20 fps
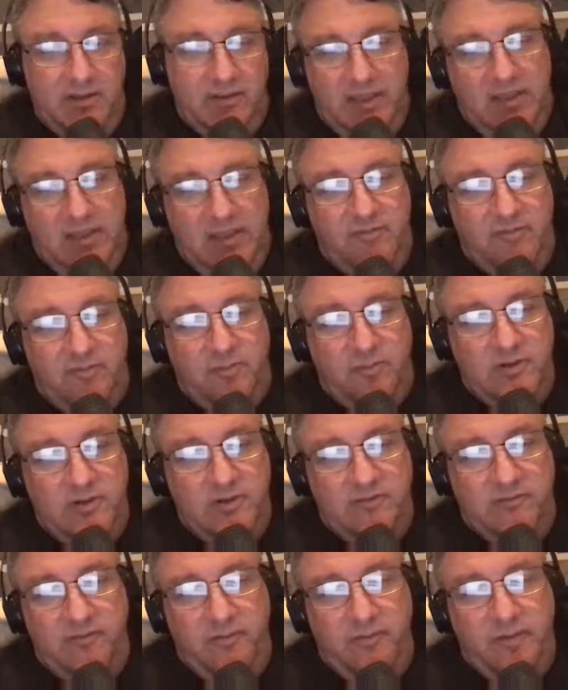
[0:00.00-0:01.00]
give as much
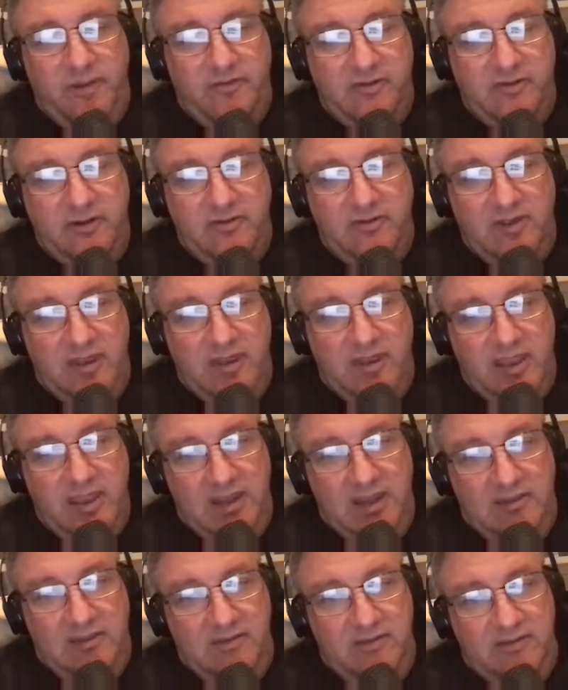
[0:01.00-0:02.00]
information as I
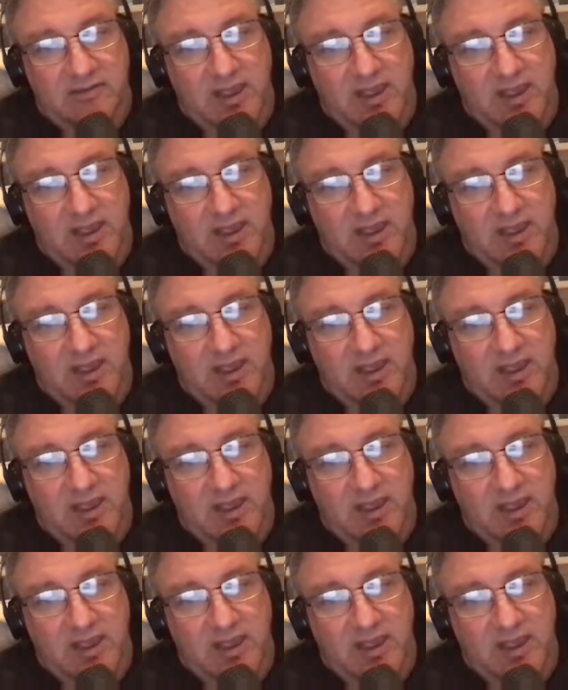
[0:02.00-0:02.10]
can to these